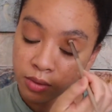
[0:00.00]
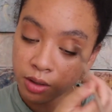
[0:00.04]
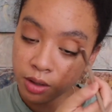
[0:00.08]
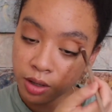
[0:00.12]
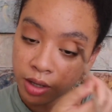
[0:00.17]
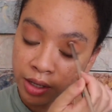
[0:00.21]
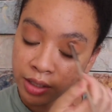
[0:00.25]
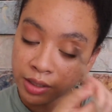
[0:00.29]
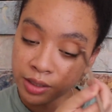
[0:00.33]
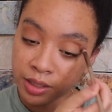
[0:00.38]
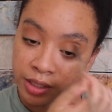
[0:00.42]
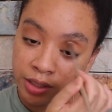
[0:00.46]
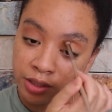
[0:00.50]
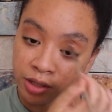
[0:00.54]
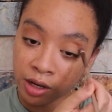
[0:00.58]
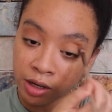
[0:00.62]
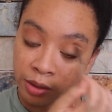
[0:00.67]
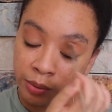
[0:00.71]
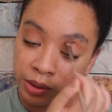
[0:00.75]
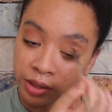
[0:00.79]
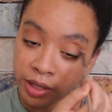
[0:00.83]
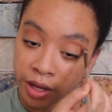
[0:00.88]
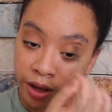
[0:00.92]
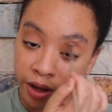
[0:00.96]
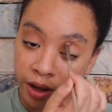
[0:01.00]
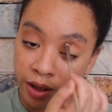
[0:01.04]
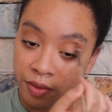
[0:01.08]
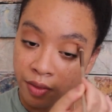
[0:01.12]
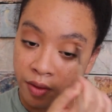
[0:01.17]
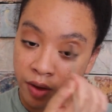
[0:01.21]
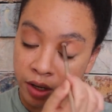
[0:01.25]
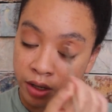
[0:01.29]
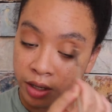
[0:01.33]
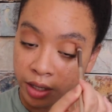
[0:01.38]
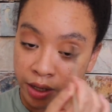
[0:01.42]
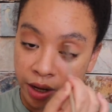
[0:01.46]
is I started with that, and
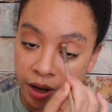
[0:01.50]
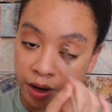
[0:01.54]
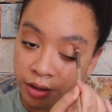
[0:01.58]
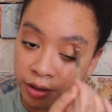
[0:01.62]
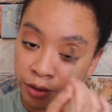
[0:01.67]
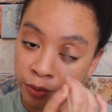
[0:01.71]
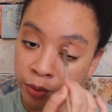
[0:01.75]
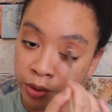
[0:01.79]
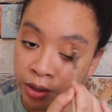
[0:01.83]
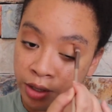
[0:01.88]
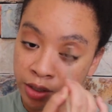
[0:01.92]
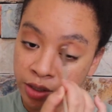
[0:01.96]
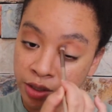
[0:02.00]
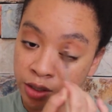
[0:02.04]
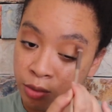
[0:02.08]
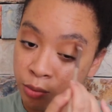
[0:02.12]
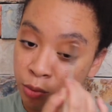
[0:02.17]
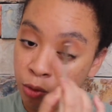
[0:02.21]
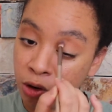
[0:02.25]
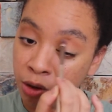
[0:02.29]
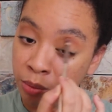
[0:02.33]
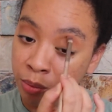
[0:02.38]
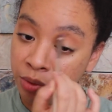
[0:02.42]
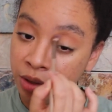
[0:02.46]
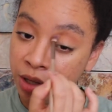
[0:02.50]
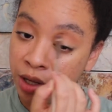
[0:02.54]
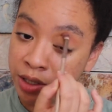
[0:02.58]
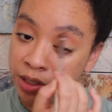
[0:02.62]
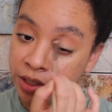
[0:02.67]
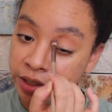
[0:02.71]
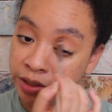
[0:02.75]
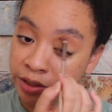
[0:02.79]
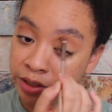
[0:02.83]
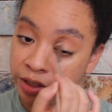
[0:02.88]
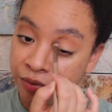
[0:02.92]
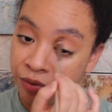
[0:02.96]
then I kind of went into the more
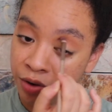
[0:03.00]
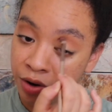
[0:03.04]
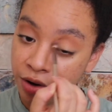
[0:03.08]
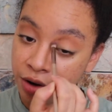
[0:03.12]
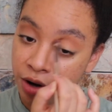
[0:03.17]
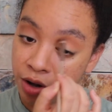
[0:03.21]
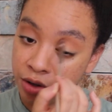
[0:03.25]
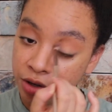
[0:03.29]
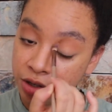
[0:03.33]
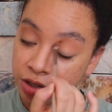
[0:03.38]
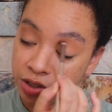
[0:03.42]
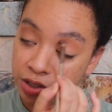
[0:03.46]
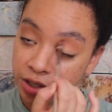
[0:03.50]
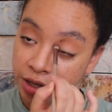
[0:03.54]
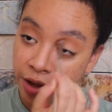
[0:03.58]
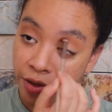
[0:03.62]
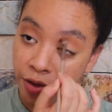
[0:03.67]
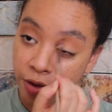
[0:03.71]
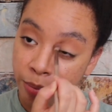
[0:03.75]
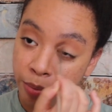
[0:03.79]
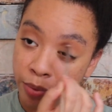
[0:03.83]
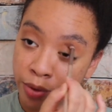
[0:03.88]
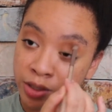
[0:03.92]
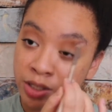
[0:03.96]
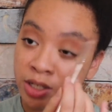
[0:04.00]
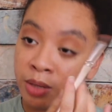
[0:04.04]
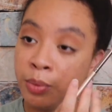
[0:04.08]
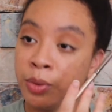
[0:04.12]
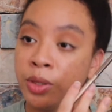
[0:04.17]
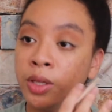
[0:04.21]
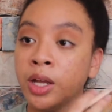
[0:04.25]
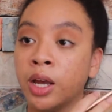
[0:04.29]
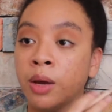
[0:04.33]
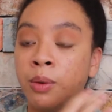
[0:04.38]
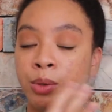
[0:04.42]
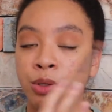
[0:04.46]
blending different colors together. But
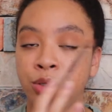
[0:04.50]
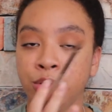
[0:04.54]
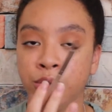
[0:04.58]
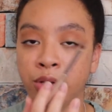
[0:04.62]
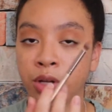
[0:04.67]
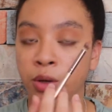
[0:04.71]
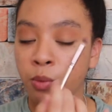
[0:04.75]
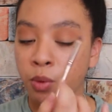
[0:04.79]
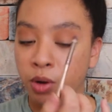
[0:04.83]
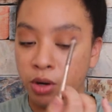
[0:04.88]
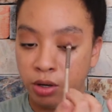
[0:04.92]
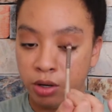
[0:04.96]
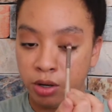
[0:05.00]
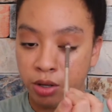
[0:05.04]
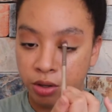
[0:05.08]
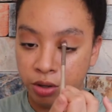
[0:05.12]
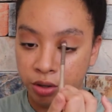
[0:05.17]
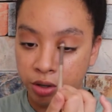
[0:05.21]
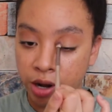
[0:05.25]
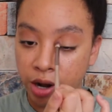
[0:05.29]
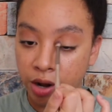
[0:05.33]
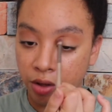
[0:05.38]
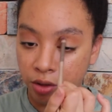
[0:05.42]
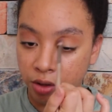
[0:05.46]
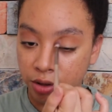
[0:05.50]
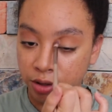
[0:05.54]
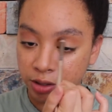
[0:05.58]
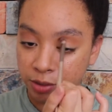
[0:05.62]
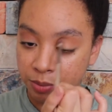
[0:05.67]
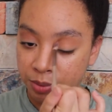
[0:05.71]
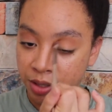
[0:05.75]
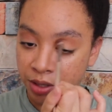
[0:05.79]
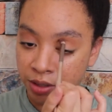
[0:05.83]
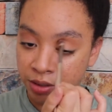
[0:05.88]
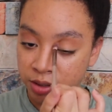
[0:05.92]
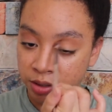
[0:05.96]
typically I would do like one color eye looks
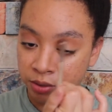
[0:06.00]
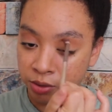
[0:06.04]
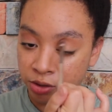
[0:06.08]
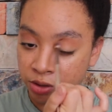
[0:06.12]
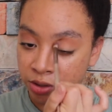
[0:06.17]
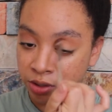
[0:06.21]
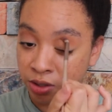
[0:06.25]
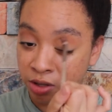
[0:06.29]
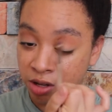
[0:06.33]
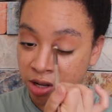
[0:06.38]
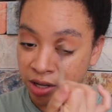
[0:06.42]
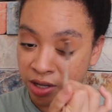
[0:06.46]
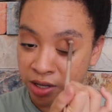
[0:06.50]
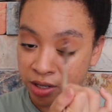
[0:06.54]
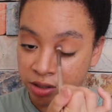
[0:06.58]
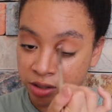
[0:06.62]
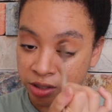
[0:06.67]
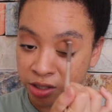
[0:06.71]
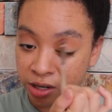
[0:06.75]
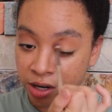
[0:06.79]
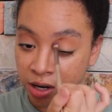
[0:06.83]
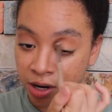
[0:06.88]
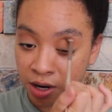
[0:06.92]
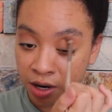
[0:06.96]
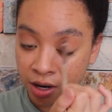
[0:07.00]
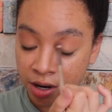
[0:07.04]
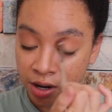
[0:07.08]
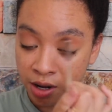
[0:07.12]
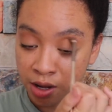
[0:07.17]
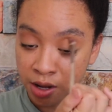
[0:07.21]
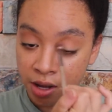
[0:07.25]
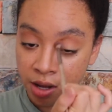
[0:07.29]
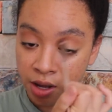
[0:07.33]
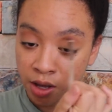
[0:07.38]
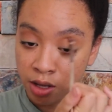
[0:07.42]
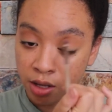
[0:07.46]
because they were just a lot easier.
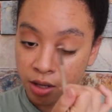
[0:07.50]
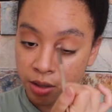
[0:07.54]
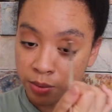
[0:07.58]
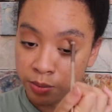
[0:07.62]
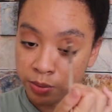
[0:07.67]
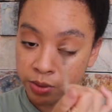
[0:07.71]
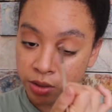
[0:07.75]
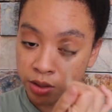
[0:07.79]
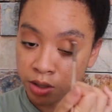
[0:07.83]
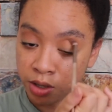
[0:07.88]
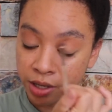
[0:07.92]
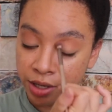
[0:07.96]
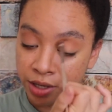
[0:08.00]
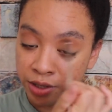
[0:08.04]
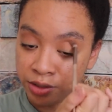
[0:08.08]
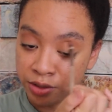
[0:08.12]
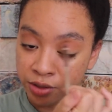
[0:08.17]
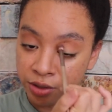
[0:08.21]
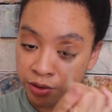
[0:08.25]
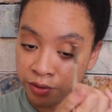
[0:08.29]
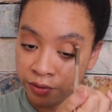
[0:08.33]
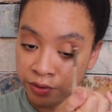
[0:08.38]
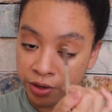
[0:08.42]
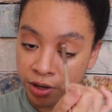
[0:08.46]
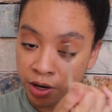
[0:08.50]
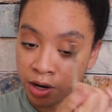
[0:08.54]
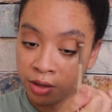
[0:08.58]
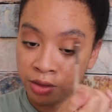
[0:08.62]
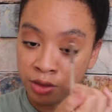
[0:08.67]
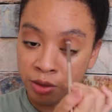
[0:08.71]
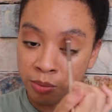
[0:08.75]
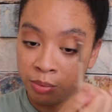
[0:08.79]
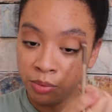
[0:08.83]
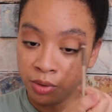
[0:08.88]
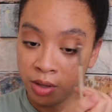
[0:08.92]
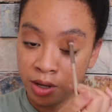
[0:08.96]
It was a lot easier to figure
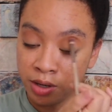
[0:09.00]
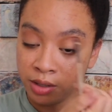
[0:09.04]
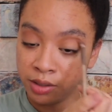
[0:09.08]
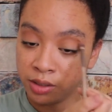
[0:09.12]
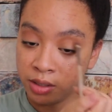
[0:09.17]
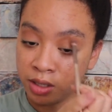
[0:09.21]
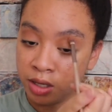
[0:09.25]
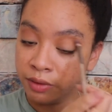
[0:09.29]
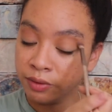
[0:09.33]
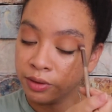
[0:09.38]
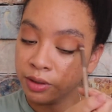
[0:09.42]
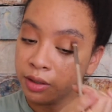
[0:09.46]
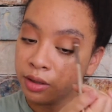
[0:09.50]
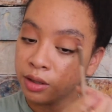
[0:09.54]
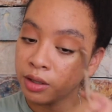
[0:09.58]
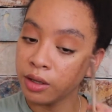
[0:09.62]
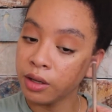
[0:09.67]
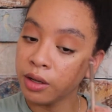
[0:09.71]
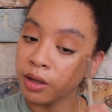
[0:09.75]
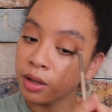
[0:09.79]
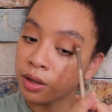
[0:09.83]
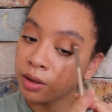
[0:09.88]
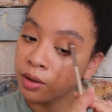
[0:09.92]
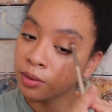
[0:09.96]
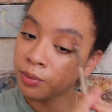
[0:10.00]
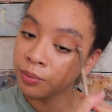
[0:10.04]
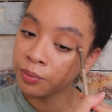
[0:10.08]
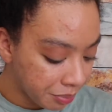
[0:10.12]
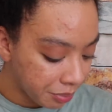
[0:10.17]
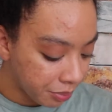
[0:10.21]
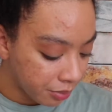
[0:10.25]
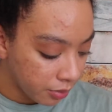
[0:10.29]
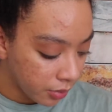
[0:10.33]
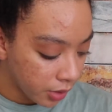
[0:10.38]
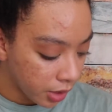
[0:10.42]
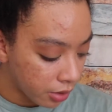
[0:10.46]
out the blend and everything.
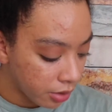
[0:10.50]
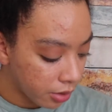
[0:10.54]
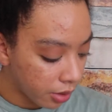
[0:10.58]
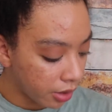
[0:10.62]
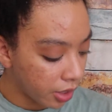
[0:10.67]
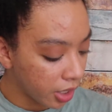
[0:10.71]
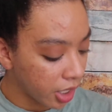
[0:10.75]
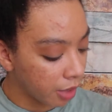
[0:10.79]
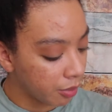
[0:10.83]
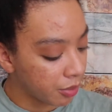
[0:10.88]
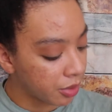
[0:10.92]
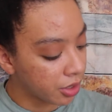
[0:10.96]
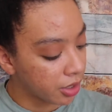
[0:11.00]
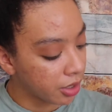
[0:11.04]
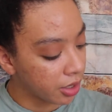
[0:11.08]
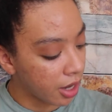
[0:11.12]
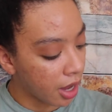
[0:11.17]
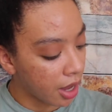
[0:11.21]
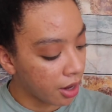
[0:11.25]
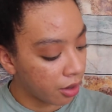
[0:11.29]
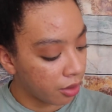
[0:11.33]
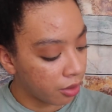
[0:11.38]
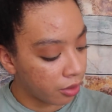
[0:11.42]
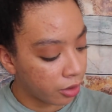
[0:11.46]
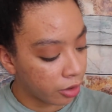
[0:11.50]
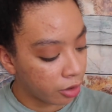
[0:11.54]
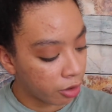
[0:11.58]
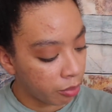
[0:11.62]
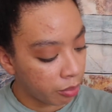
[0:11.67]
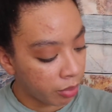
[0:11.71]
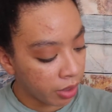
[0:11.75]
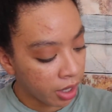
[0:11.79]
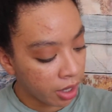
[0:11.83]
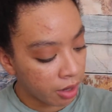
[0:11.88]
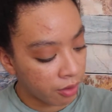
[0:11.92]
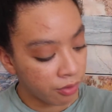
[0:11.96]
So I think I'm just going to add a little
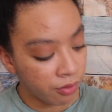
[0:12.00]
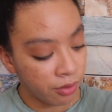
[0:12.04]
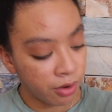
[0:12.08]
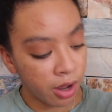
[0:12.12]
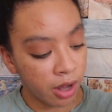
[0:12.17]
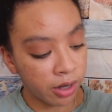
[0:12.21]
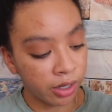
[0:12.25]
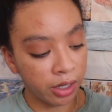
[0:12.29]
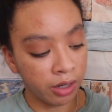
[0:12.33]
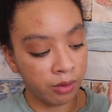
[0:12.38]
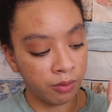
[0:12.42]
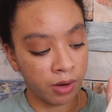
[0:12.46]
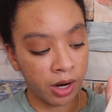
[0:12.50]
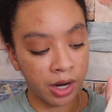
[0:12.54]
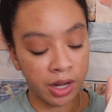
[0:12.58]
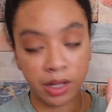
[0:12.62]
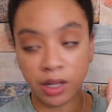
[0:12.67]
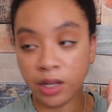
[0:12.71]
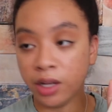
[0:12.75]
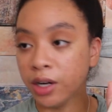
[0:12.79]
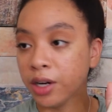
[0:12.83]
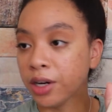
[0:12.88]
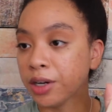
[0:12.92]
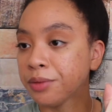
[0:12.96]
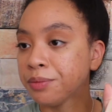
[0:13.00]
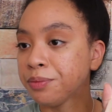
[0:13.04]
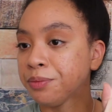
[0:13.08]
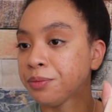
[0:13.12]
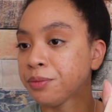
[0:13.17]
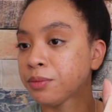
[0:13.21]
bit of Nutty right here.